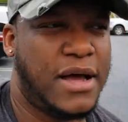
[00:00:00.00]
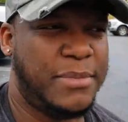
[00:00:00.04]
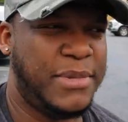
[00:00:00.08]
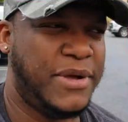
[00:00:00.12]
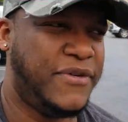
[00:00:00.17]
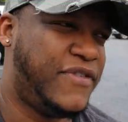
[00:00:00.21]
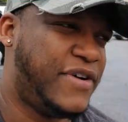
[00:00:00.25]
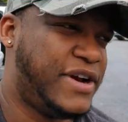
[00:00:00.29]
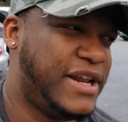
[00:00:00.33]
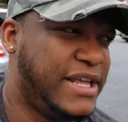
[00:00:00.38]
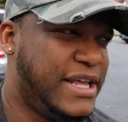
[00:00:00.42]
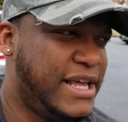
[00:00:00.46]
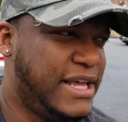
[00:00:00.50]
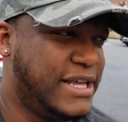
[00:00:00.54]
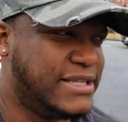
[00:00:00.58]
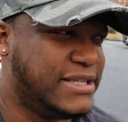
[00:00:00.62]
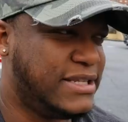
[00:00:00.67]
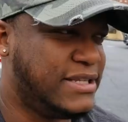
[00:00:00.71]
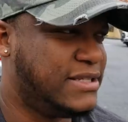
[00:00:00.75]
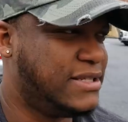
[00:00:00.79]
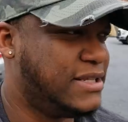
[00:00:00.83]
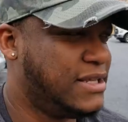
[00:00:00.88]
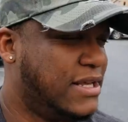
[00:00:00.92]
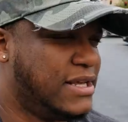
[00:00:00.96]
I mean for the
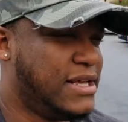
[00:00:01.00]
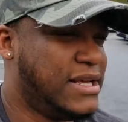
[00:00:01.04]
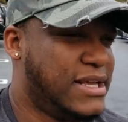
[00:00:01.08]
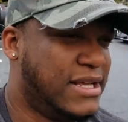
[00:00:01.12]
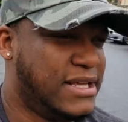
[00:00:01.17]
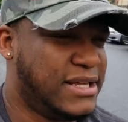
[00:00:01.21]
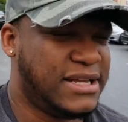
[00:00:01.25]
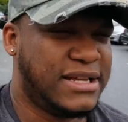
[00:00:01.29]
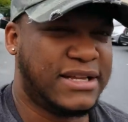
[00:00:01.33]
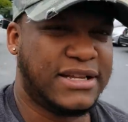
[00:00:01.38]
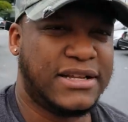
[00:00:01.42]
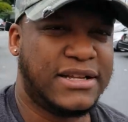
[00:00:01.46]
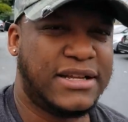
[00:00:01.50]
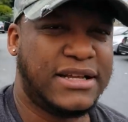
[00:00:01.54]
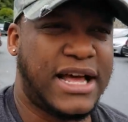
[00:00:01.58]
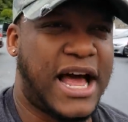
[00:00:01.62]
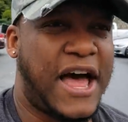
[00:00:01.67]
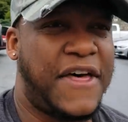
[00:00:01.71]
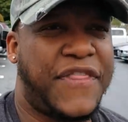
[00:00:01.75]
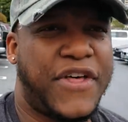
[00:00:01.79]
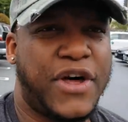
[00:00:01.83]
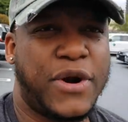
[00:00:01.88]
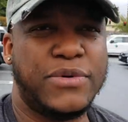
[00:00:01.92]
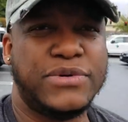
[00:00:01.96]
Yeezys.
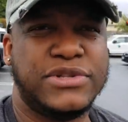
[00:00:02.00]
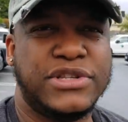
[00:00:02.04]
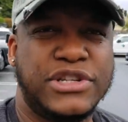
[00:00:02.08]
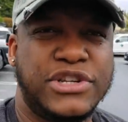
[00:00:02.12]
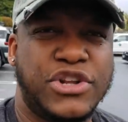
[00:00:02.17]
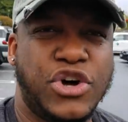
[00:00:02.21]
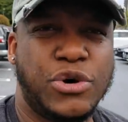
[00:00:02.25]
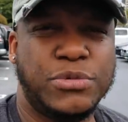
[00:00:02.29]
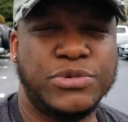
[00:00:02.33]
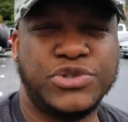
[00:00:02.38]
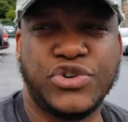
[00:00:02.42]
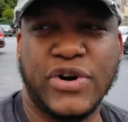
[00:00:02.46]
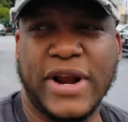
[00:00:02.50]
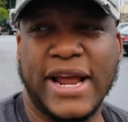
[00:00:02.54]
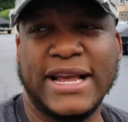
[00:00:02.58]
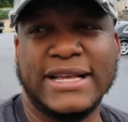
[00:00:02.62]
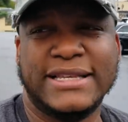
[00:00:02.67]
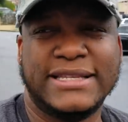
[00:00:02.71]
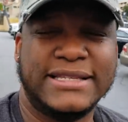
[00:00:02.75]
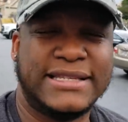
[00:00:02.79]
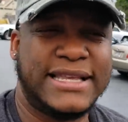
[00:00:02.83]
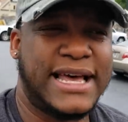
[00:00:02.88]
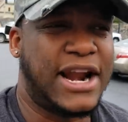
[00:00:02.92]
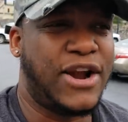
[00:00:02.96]
I thought it was a dope trade
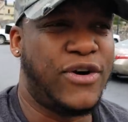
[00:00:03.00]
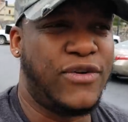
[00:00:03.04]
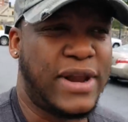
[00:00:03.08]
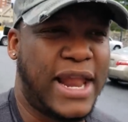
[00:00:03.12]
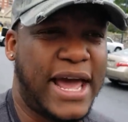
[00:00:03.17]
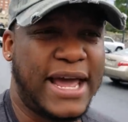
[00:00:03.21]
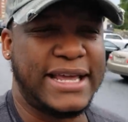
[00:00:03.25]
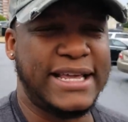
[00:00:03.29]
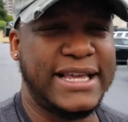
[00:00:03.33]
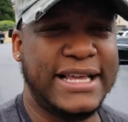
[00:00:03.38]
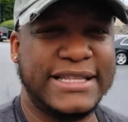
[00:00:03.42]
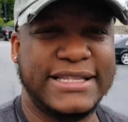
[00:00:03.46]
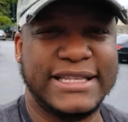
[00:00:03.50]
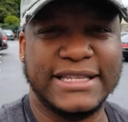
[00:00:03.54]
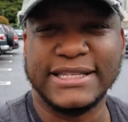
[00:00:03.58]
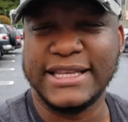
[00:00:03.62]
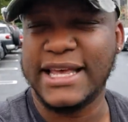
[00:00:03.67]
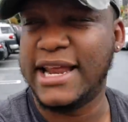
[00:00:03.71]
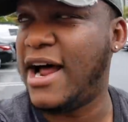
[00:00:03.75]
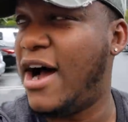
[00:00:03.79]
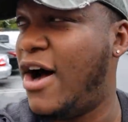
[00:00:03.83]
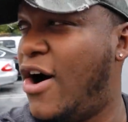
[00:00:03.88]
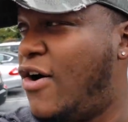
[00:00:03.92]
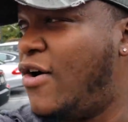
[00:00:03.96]
since I don't like Yeezys
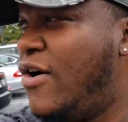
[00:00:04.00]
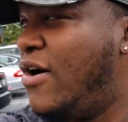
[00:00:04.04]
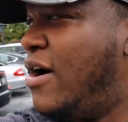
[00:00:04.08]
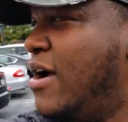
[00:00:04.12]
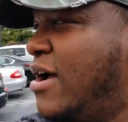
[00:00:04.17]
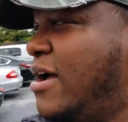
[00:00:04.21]
at all.